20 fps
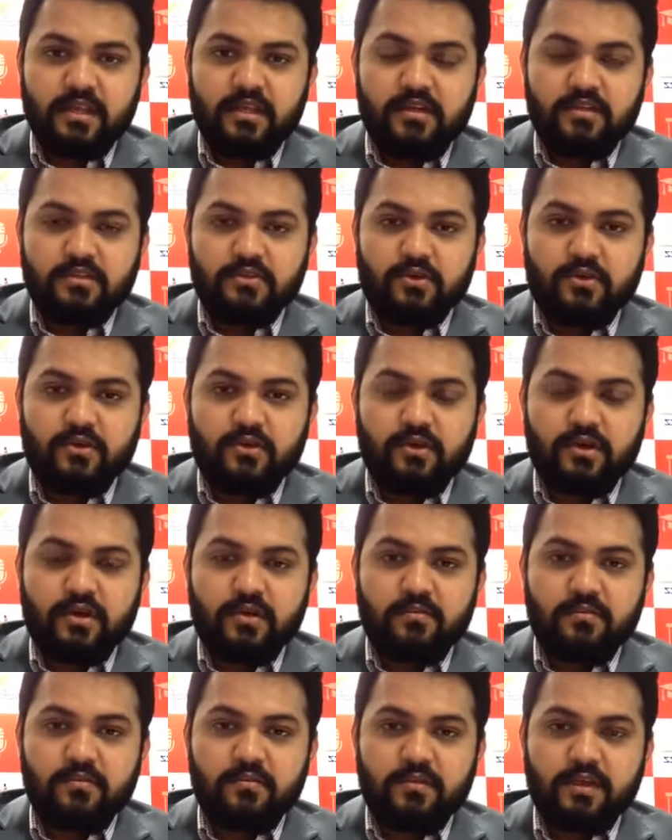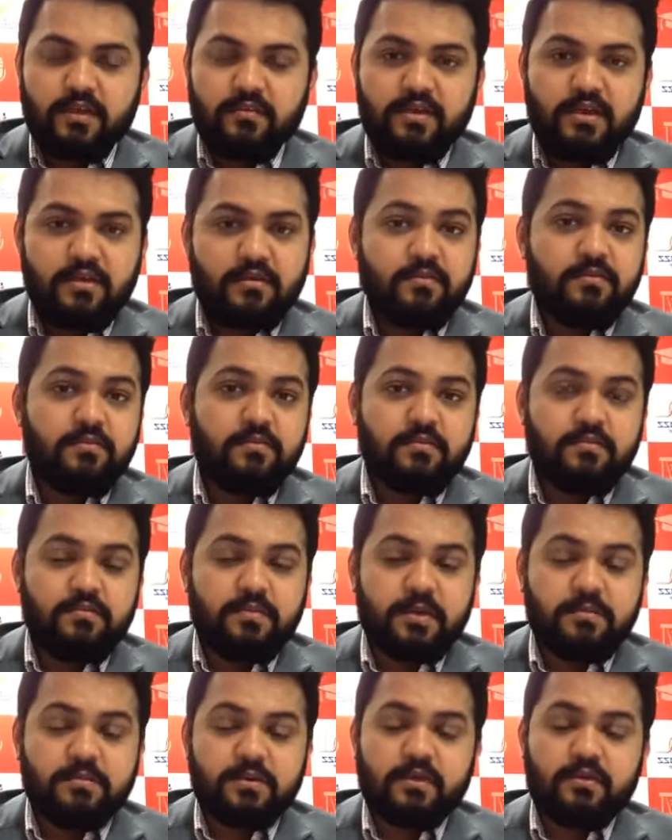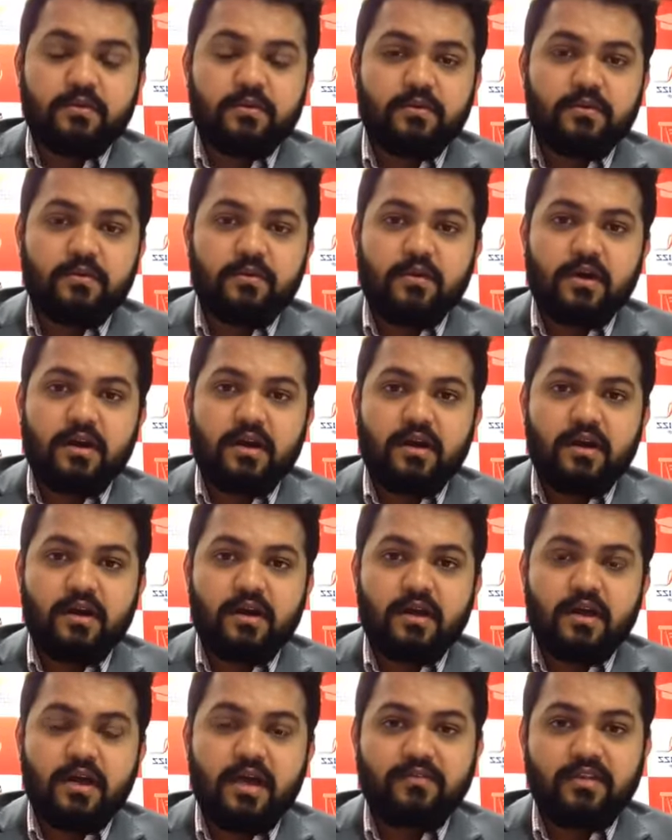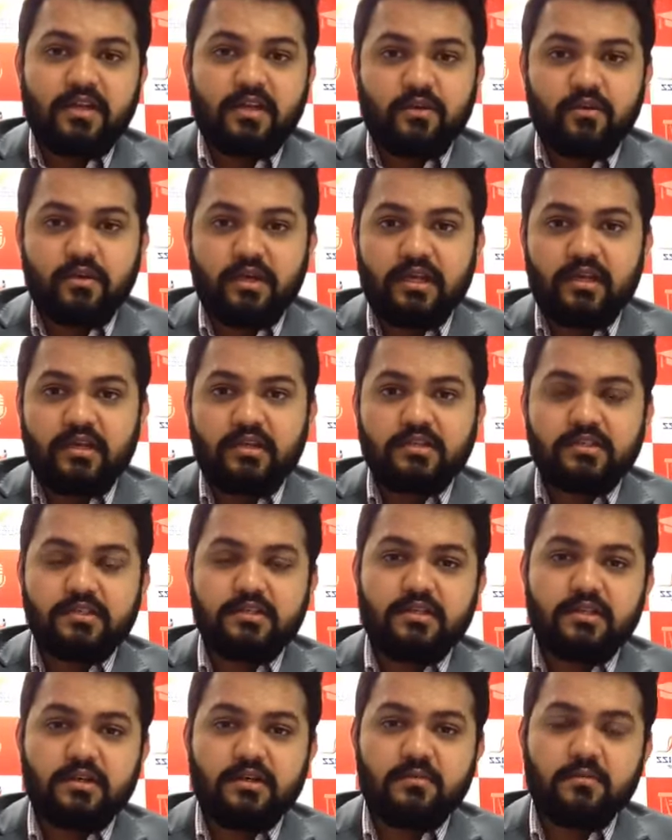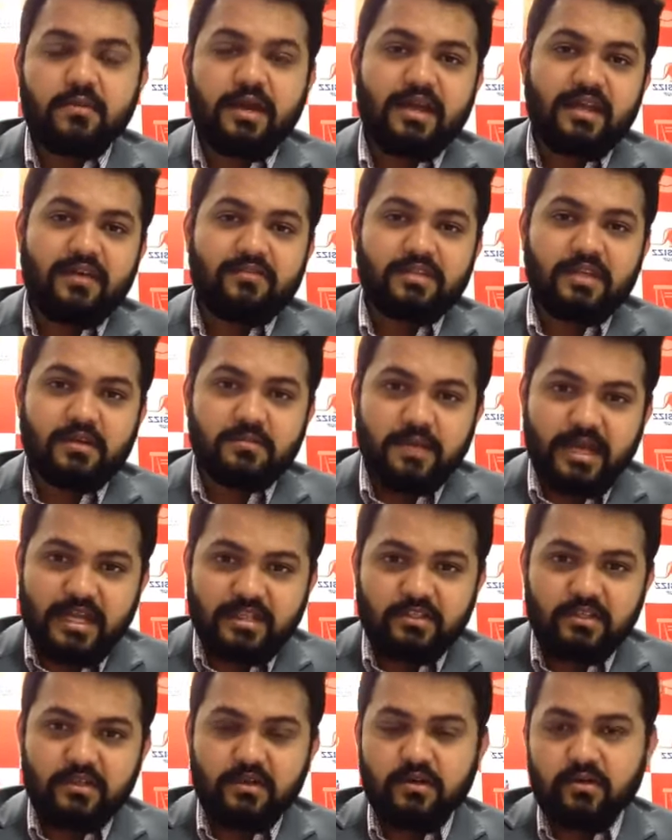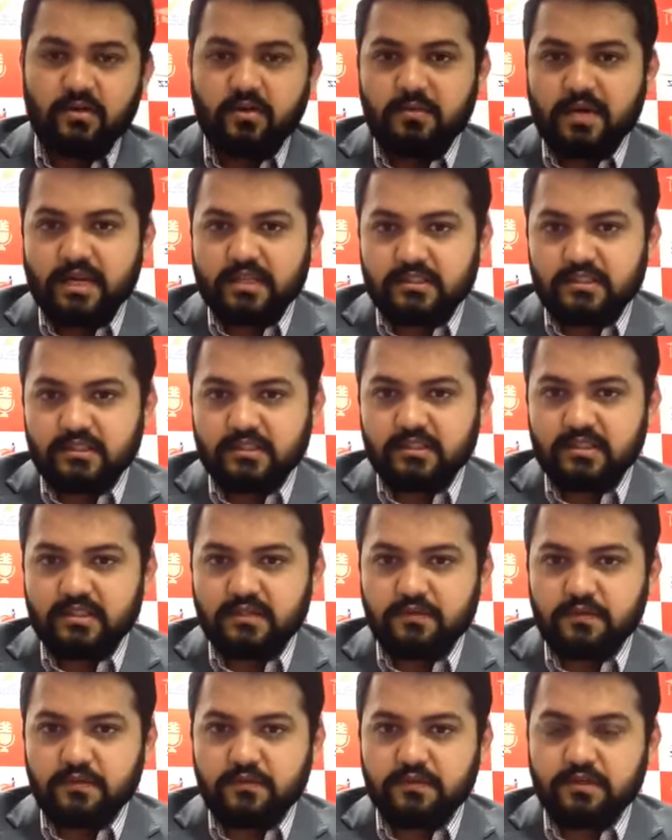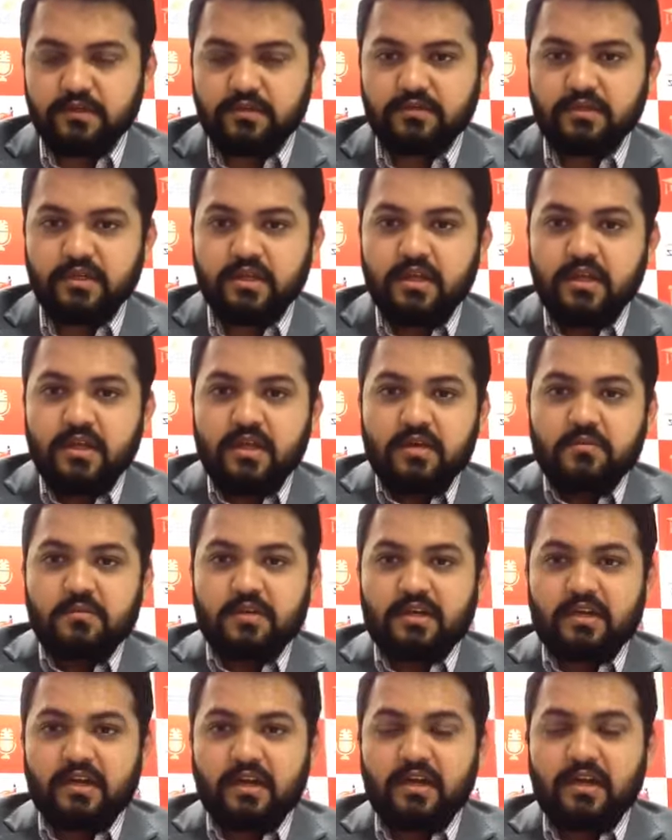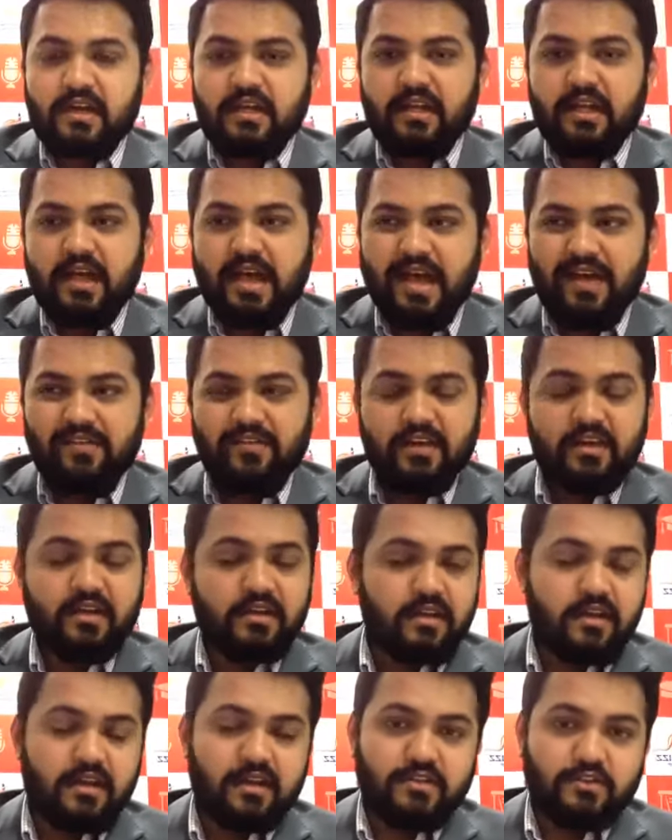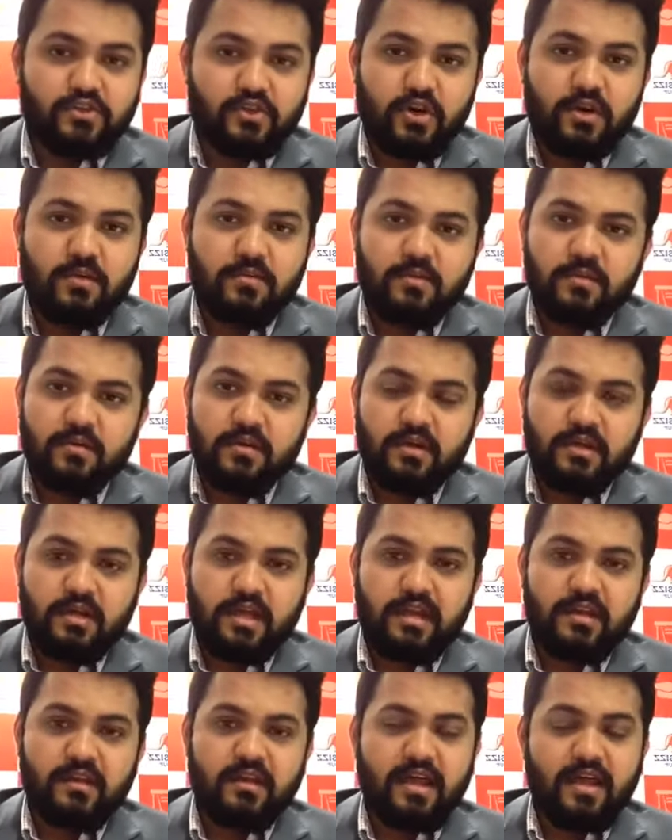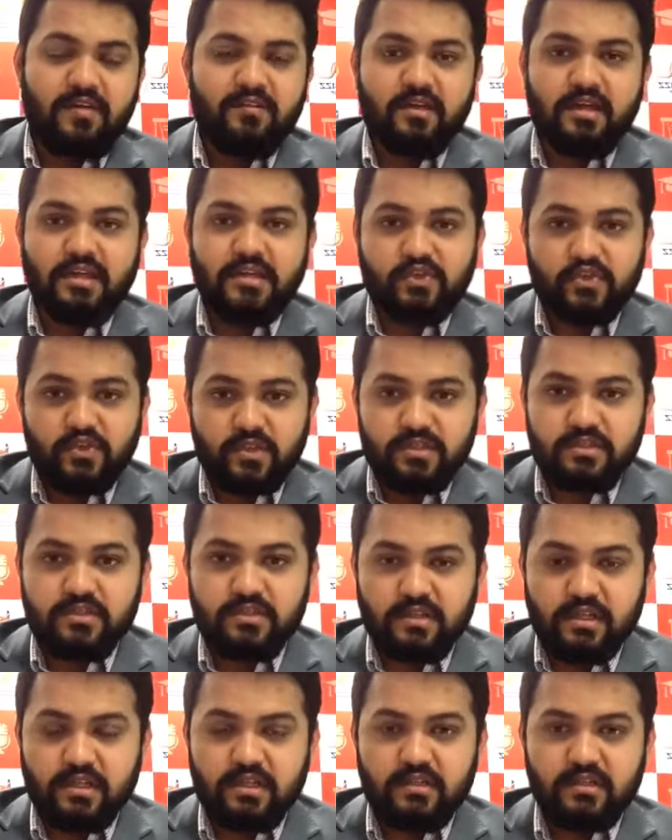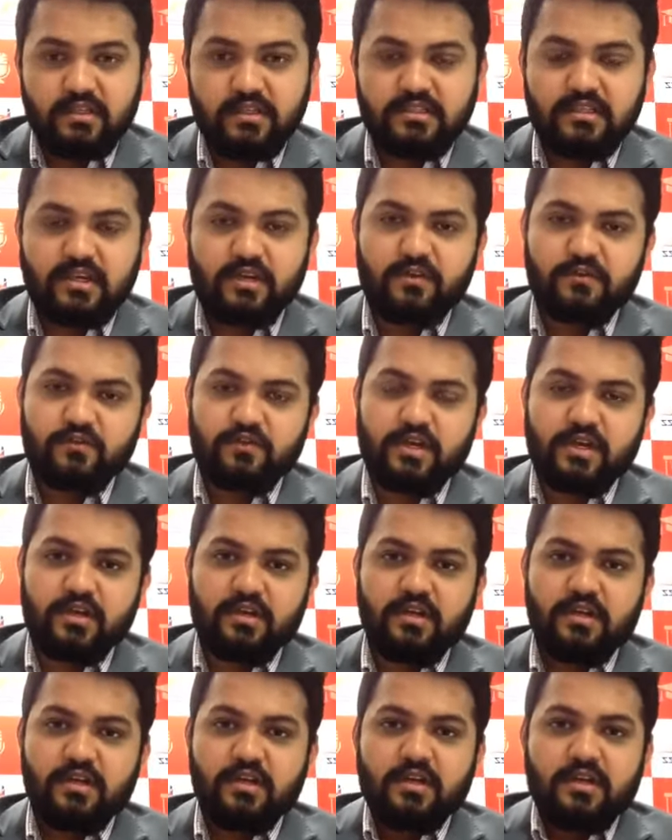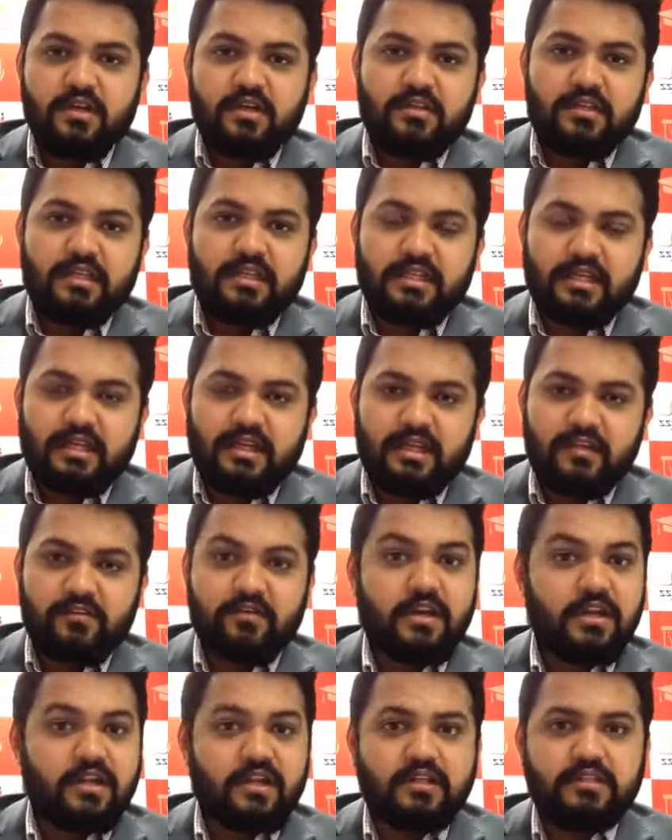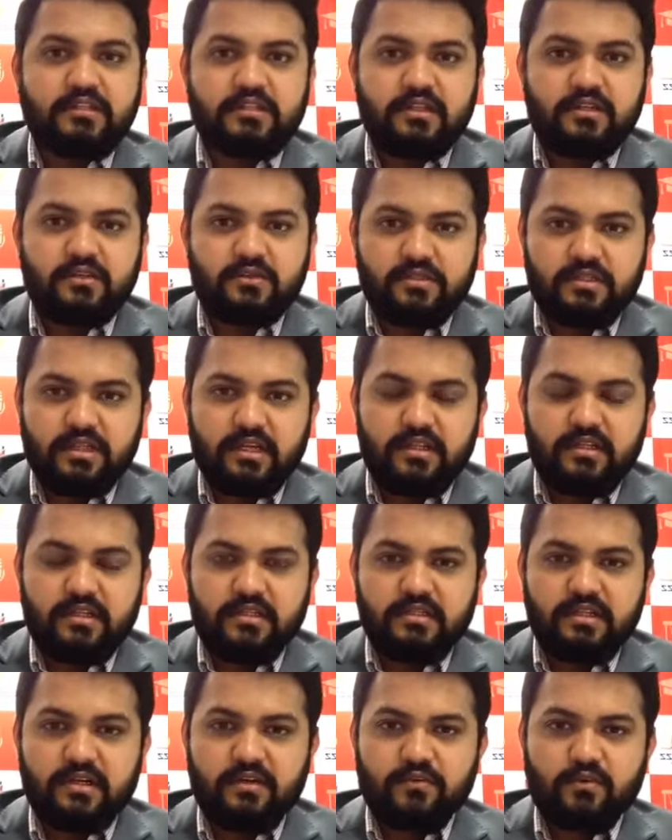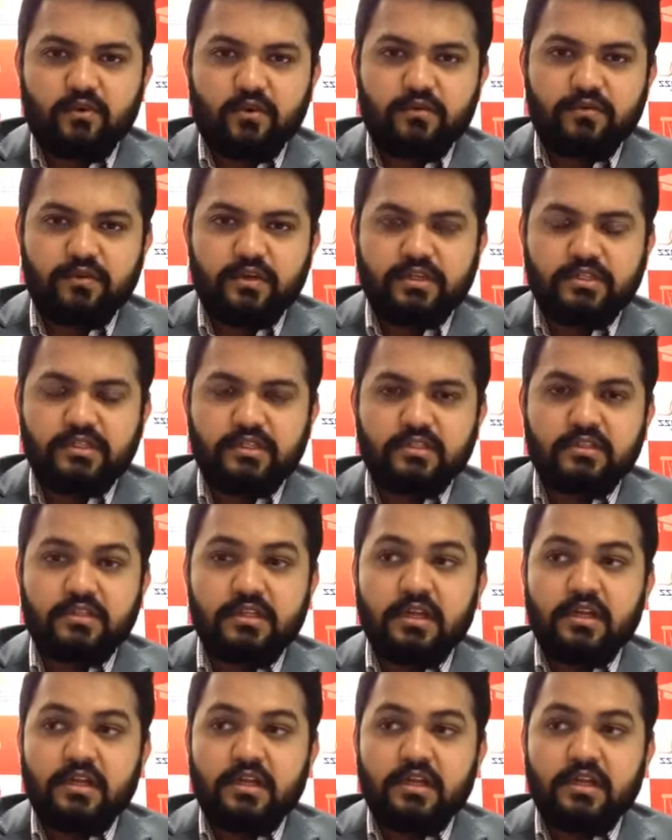So even people who are having a good English might have done bachelor or masters in different fields, but currently having a job and have an interest in this kind of trade, then they can definitely consider to study these kind of qualifications.